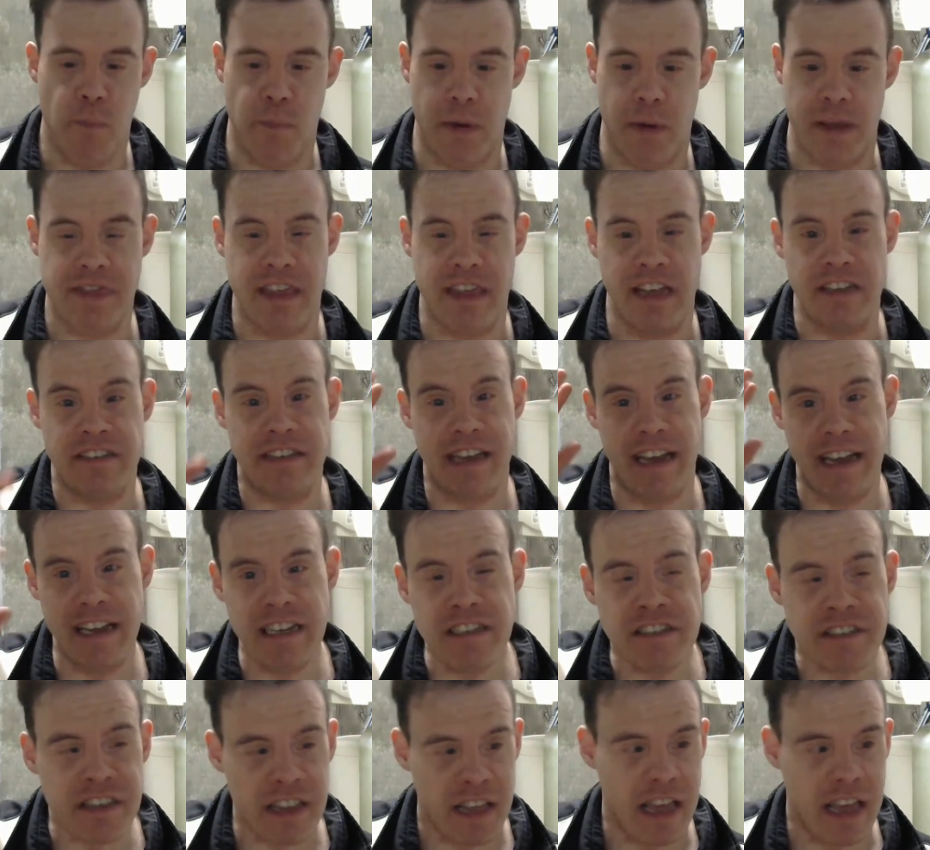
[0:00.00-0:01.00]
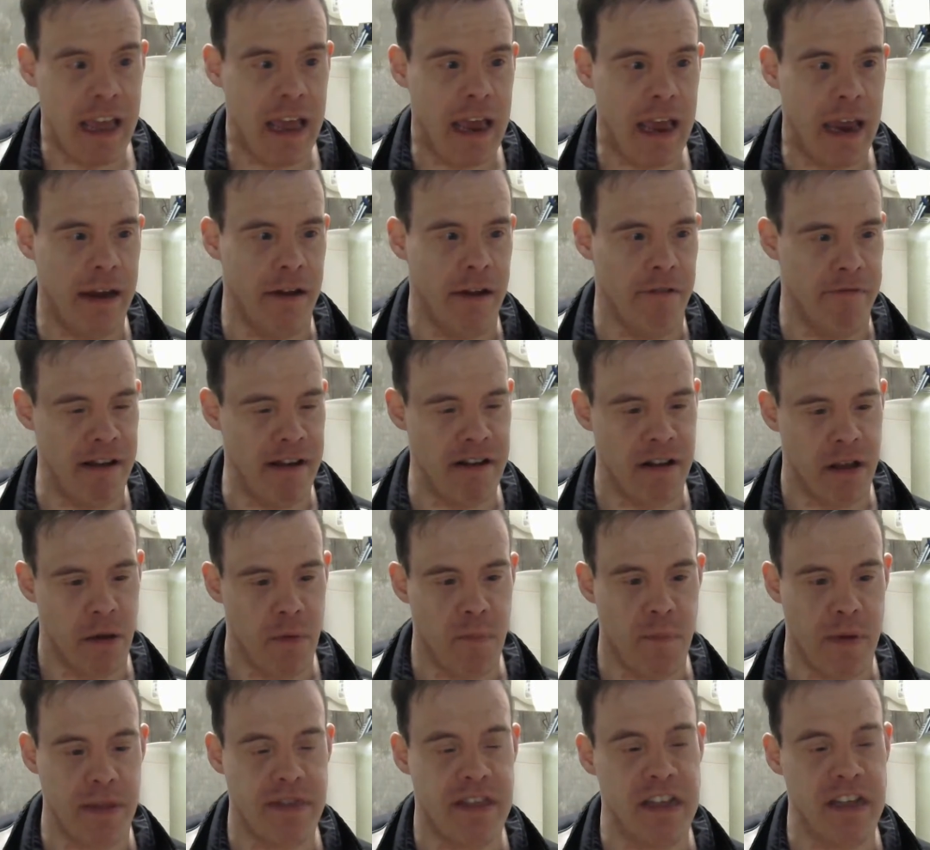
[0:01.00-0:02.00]
But this is
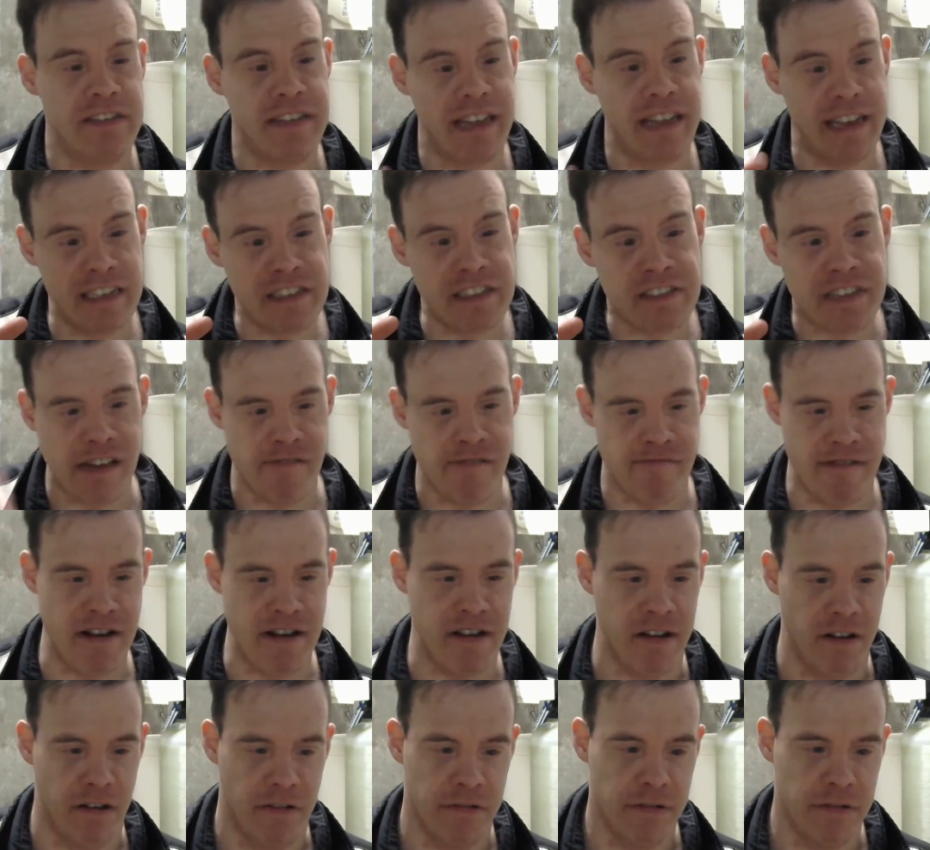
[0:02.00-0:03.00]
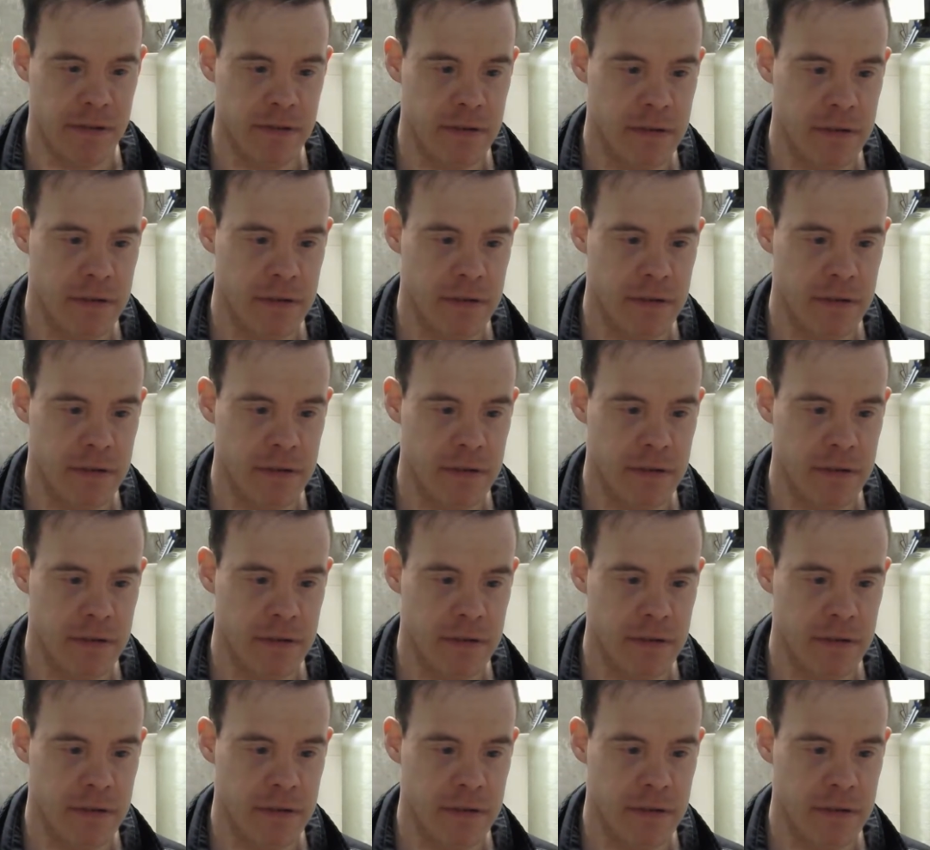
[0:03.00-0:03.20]
But this is the original.